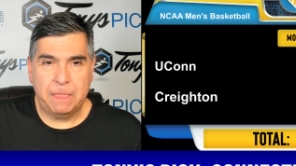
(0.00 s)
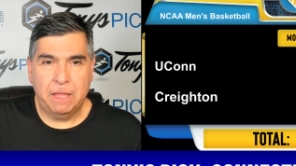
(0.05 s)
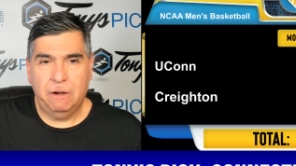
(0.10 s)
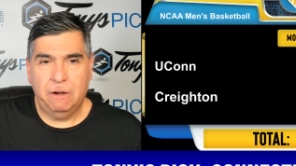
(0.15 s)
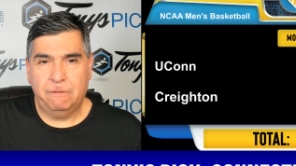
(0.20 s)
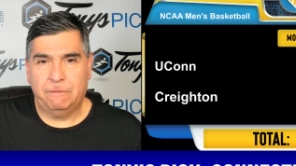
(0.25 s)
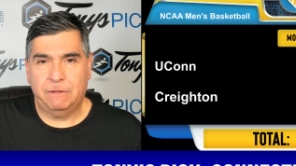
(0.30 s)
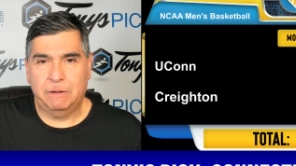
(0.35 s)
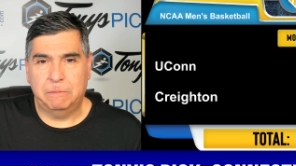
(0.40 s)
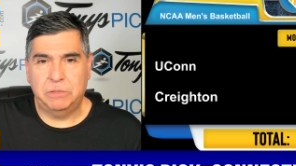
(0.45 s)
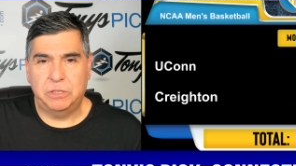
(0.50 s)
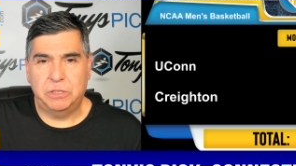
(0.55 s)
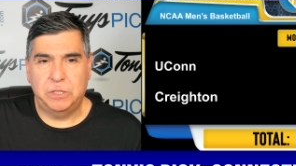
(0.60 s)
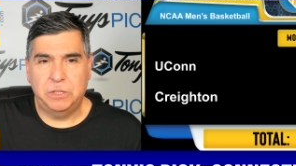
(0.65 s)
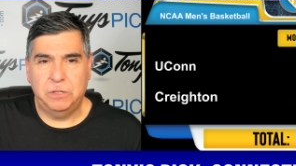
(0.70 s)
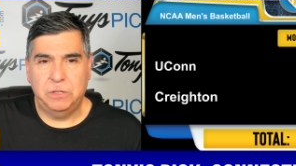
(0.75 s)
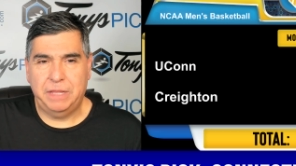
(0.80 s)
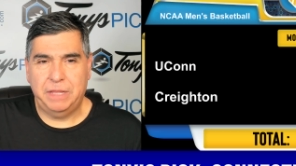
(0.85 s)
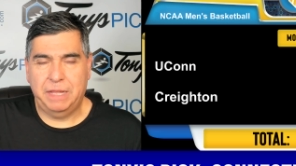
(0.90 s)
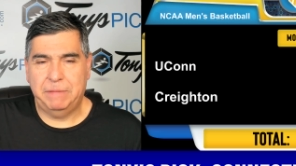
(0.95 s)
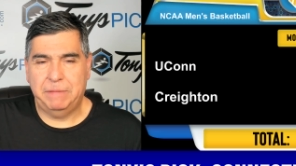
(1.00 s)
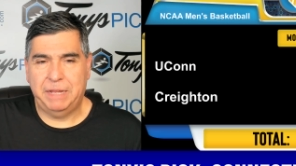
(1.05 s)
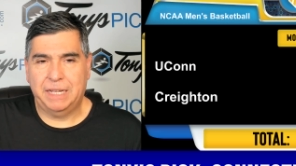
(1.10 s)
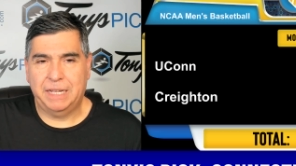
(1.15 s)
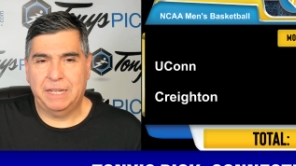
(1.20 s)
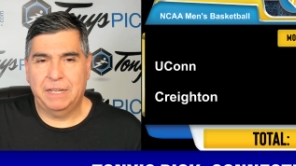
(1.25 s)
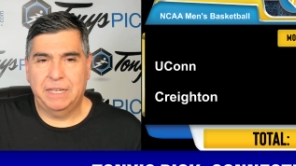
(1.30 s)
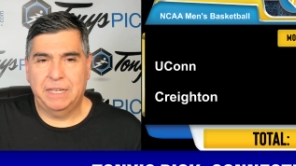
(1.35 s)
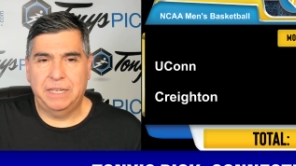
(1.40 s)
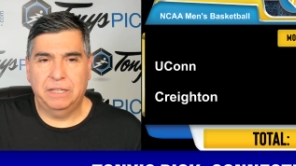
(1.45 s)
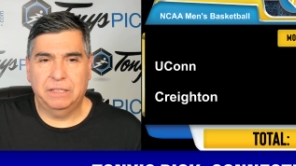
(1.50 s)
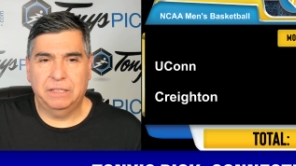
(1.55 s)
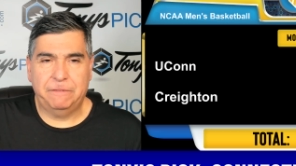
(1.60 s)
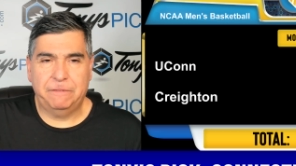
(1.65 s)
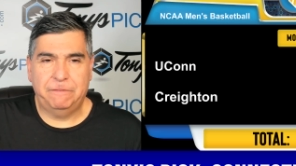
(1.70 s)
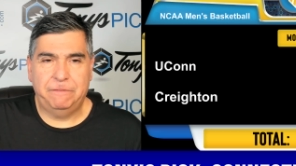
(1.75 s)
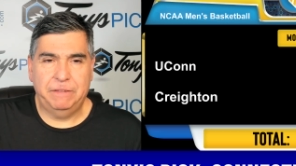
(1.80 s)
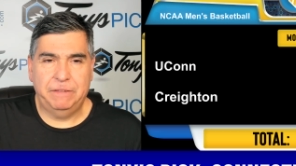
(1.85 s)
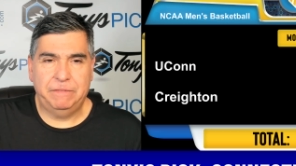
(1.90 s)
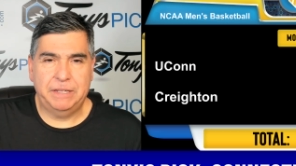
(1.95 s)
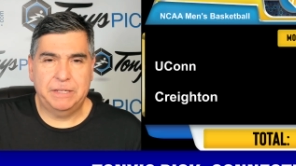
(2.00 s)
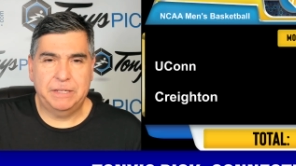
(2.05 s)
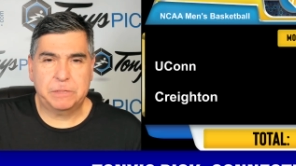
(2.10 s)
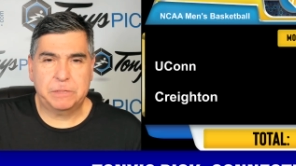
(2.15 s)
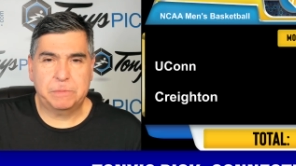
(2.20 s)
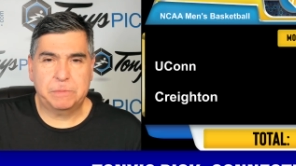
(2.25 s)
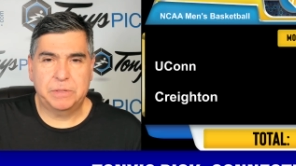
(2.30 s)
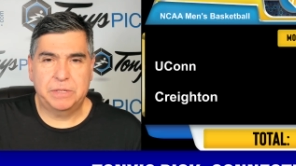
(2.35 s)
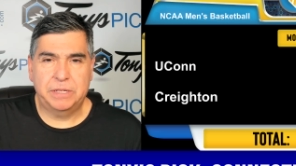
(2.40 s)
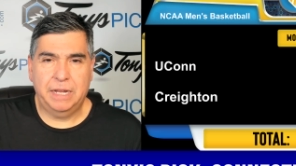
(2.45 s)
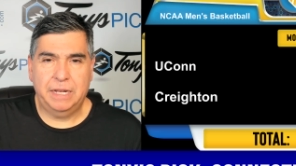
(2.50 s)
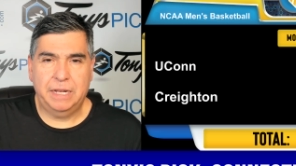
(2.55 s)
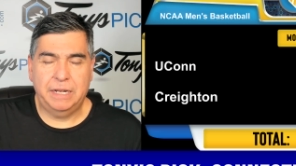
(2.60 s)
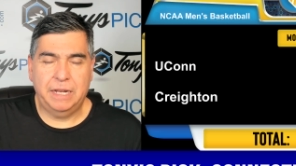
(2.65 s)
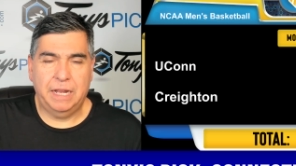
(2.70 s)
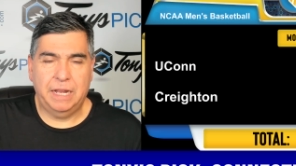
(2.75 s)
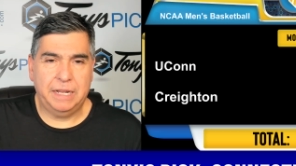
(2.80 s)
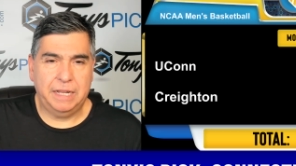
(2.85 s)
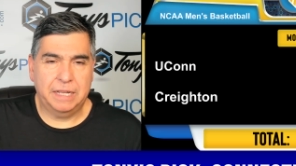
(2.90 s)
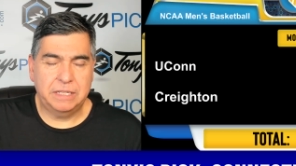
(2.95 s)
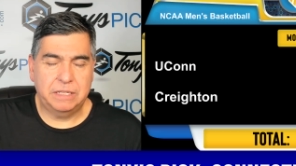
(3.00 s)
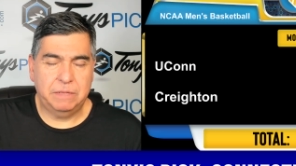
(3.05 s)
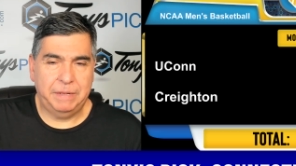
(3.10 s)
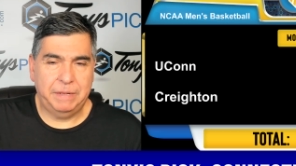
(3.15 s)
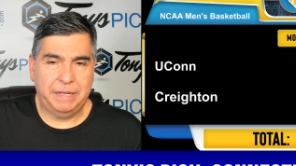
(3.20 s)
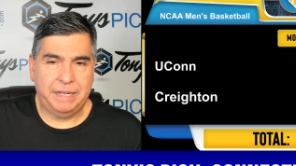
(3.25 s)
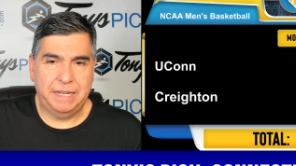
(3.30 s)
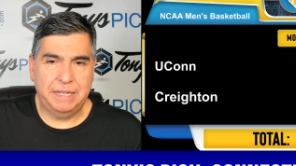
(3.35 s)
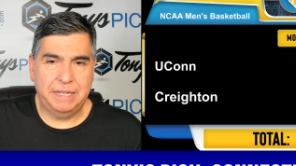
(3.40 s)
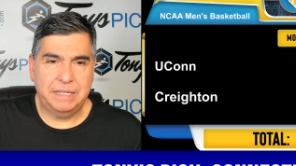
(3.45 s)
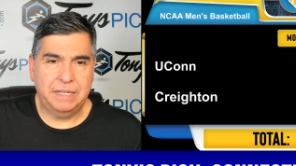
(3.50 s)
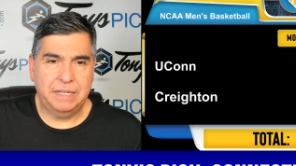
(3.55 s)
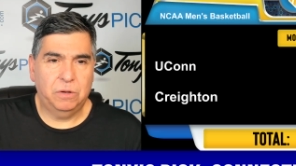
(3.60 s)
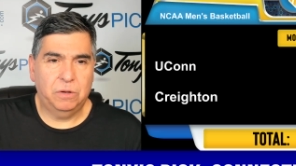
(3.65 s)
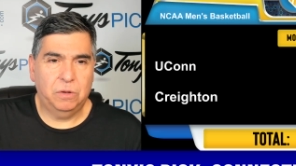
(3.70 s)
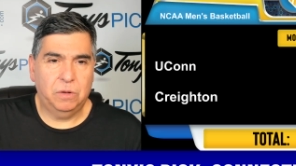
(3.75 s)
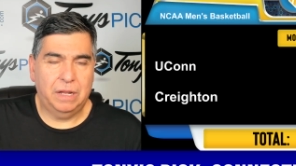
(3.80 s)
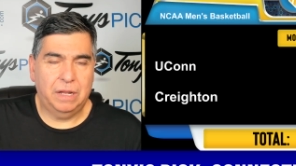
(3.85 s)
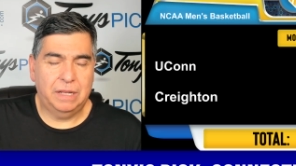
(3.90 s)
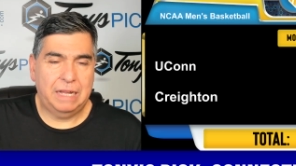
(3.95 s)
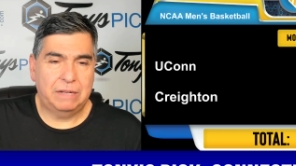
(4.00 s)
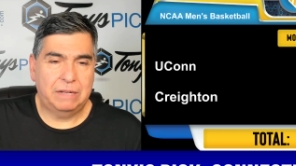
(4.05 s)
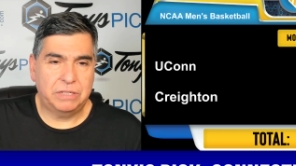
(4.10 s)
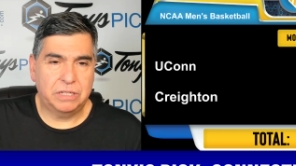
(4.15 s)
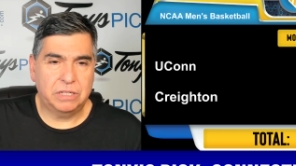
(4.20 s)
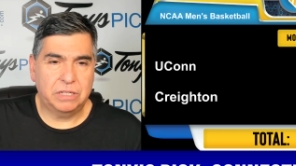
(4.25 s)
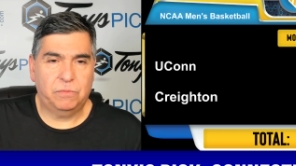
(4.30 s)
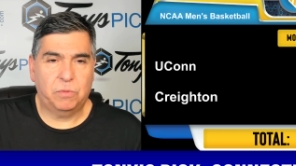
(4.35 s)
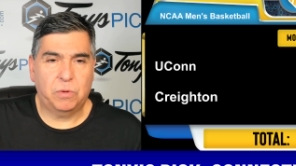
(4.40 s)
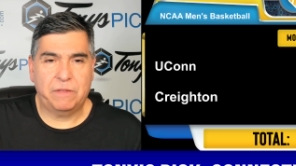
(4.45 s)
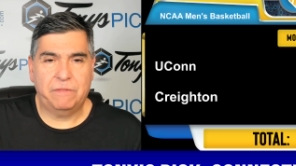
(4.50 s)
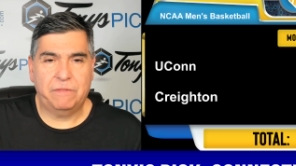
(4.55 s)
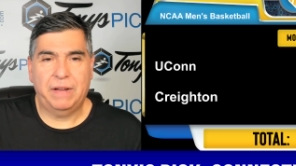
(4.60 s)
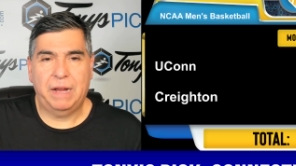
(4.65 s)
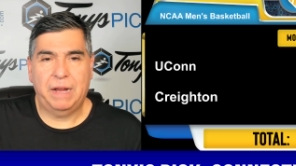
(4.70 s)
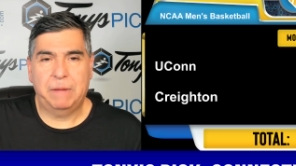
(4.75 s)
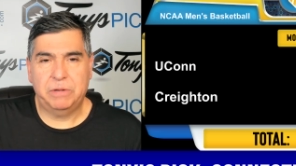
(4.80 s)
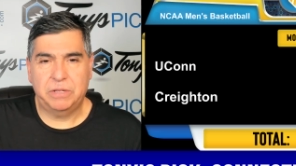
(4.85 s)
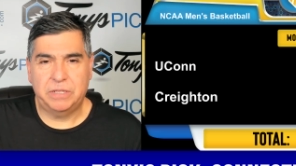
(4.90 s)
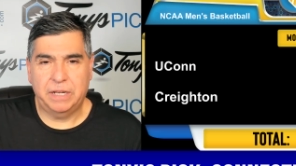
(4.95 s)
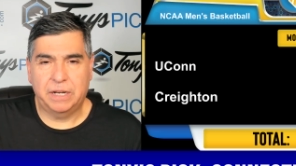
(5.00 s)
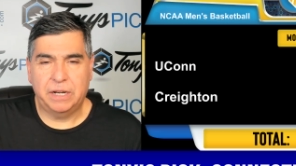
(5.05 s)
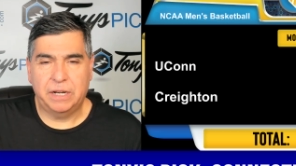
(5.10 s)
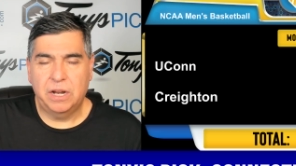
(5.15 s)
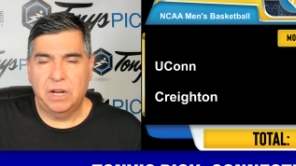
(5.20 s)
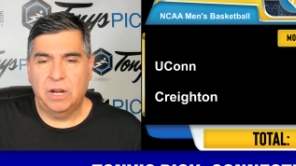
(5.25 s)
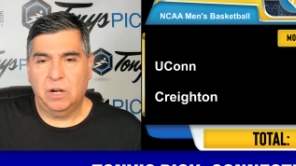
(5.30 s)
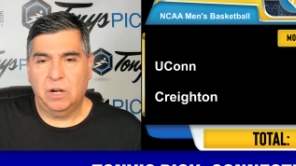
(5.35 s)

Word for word: From 2, they make nearly 56% against the Big East and allow just 45%.